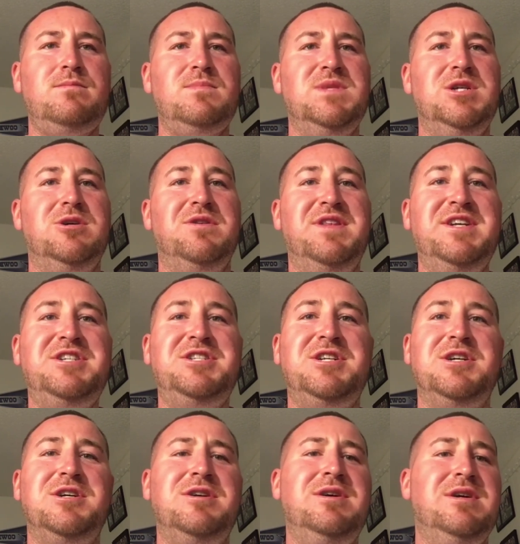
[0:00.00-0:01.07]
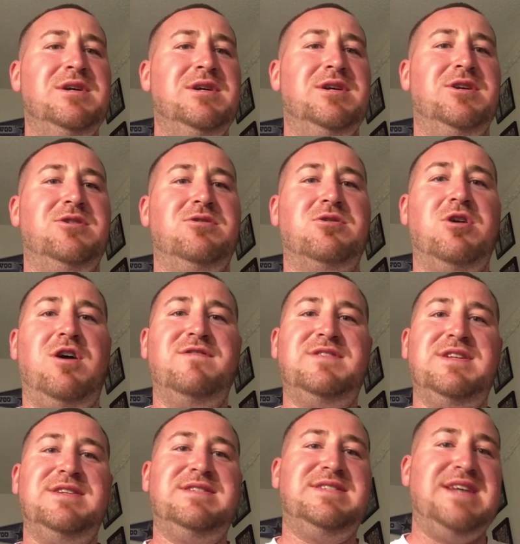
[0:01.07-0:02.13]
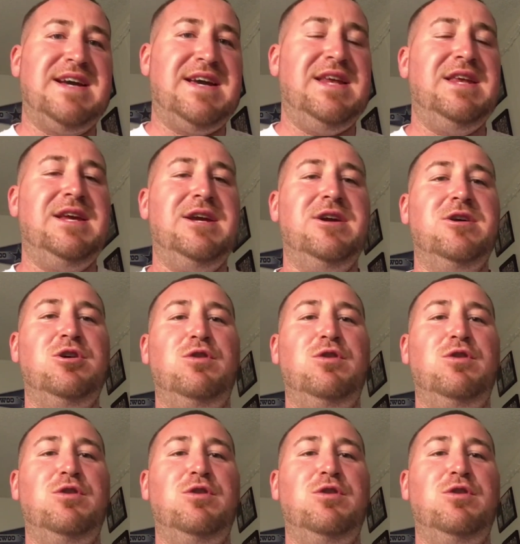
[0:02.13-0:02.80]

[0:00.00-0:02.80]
This year, Golf's in his 2nd year.